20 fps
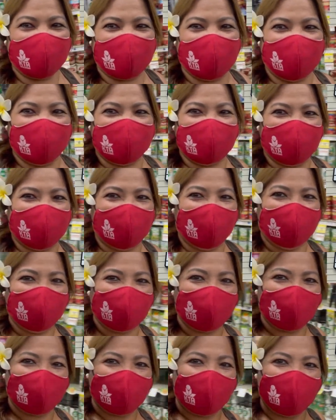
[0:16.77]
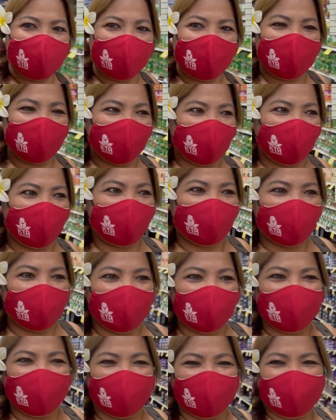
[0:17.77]
KTA Supermarket right
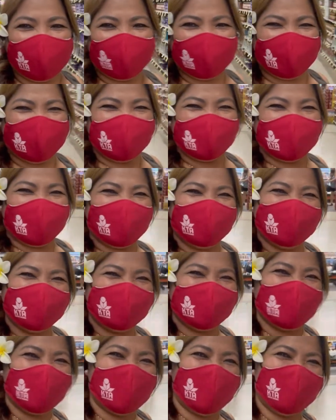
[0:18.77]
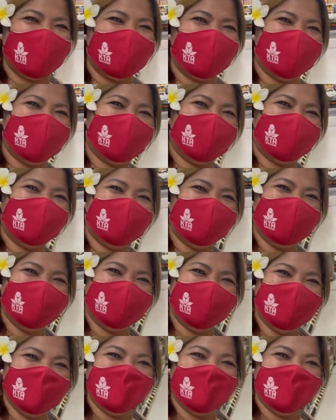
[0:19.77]
here in downtown.